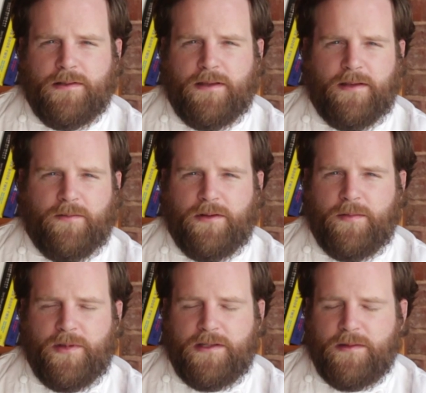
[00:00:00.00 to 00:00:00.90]
Nothing
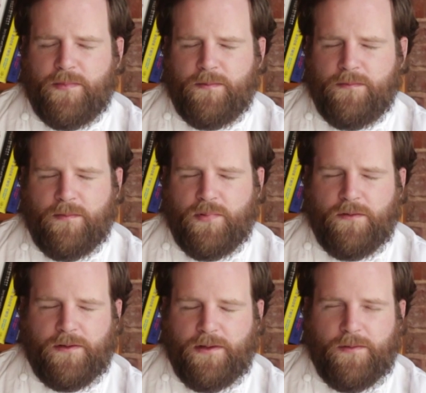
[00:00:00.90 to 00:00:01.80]
really beats a
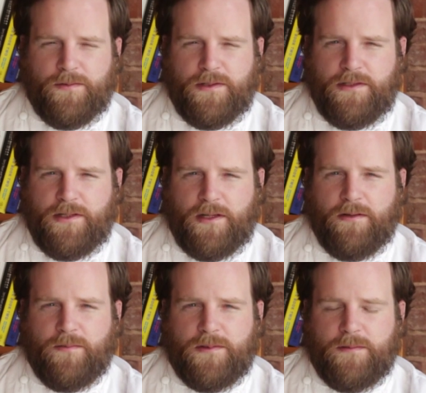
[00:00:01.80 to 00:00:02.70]
perfectly roasted
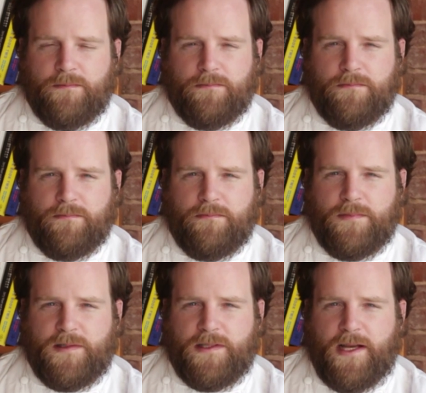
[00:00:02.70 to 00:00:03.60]
chicken with some
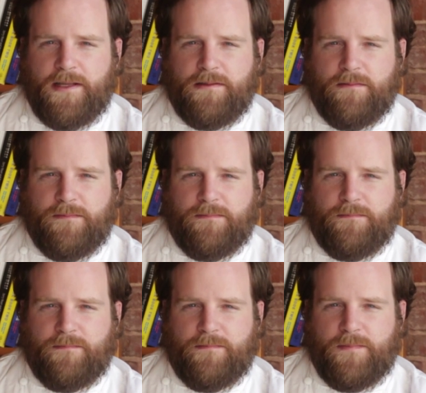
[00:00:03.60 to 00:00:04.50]
sides of
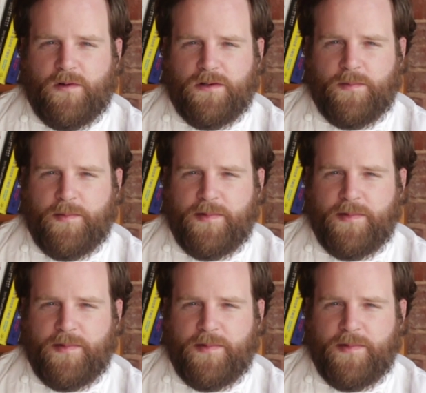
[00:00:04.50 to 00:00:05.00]
crispy